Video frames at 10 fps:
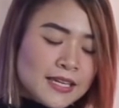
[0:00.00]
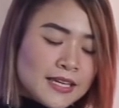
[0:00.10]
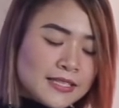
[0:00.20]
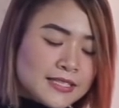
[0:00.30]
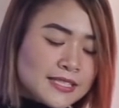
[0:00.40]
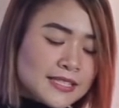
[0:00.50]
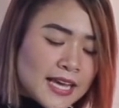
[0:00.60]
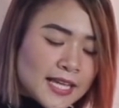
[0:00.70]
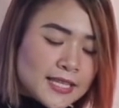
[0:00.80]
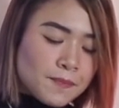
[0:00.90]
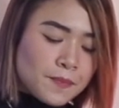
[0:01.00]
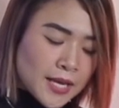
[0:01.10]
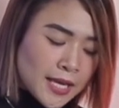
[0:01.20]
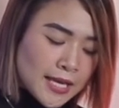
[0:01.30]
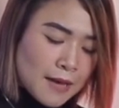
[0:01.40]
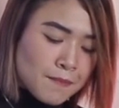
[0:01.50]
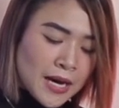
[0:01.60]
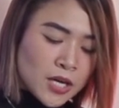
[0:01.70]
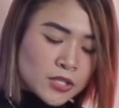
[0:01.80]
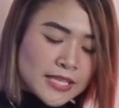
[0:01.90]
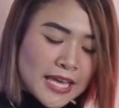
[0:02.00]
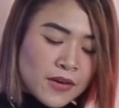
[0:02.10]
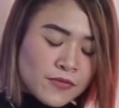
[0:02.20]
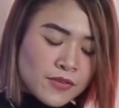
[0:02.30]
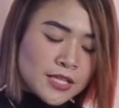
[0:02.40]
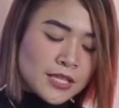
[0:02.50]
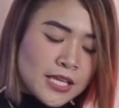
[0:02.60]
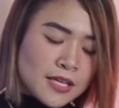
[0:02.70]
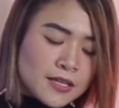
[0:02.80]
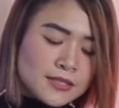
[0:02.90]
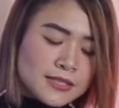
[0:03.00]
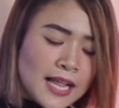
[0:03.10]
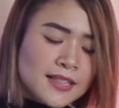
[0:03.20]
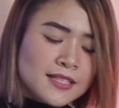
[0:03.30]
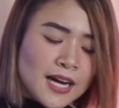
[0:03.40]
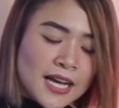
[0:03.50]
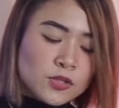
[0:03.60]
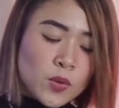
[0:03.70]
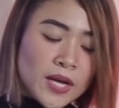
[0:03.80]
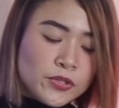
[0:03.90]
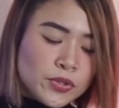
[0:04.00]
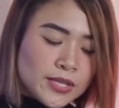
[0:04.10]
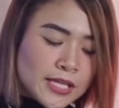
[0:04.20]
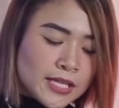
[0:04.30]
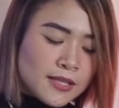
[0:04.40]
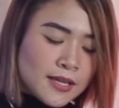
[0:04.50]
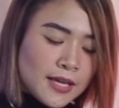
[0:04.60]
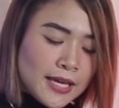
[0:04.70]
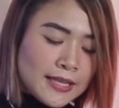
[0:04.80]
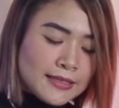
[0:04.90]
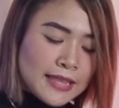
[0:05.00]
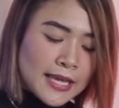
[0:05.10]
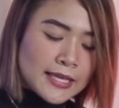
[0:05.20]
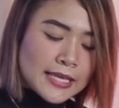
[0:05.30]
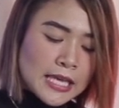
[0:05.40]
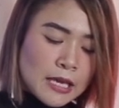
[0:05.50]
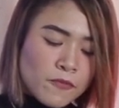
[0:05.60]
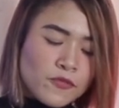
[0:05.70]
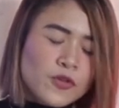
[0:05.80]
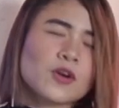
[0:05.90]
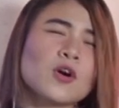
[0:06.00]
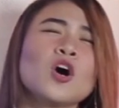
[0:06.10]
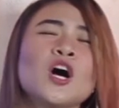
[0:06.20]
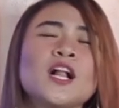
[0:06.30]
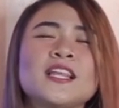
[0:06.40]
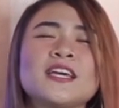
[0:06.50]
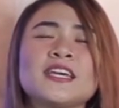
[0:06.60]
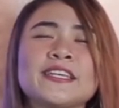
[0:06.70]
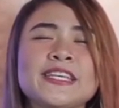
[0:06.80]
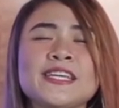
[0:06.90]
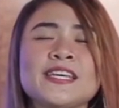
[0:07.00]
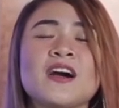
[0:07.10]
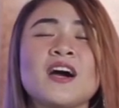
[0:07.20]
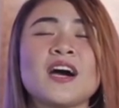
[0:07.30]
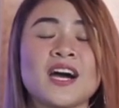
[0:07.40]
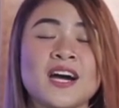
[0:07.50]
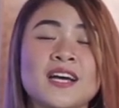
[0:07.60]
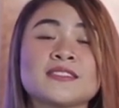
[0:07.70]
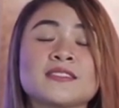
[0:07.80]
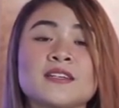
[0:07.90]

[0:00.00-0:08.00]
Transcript: Instead, pray about everything. Tell God what you need and thank Him for all He has